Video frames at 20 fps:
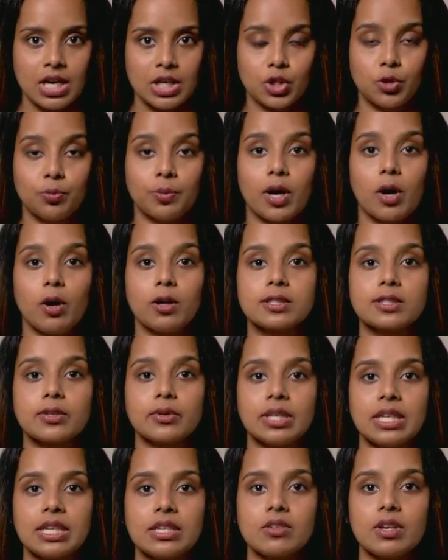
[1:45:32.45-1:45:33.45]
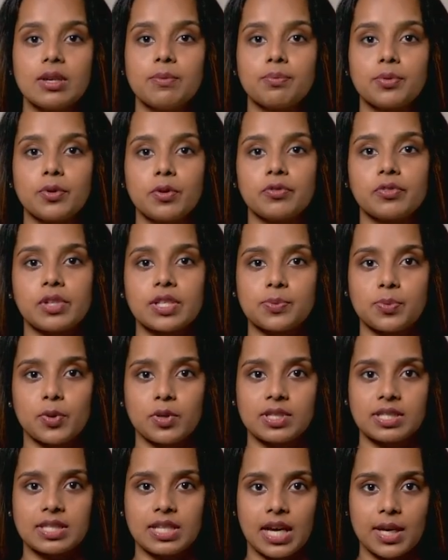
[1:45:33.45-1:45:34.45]
You may also need to improve
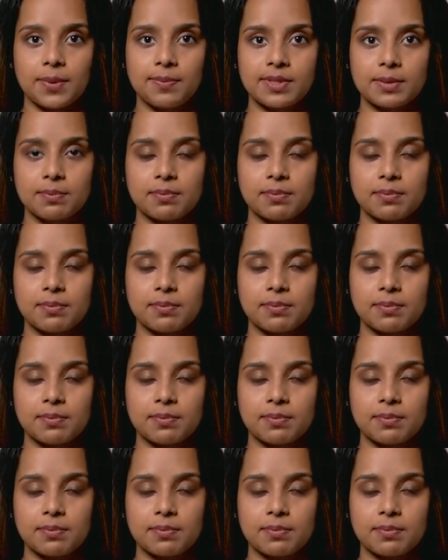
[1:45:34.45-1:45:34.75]
response times